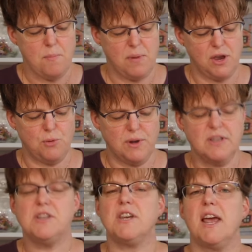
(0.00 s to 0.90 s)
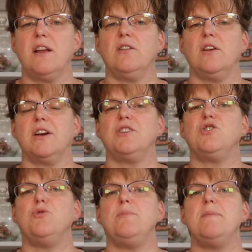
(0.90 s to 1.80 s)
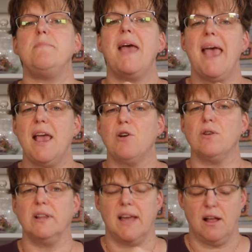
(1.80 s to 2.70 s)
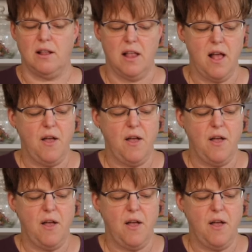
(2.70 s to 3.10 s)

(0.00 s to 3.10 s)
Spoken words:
but you want the diagonal lines to be parallel.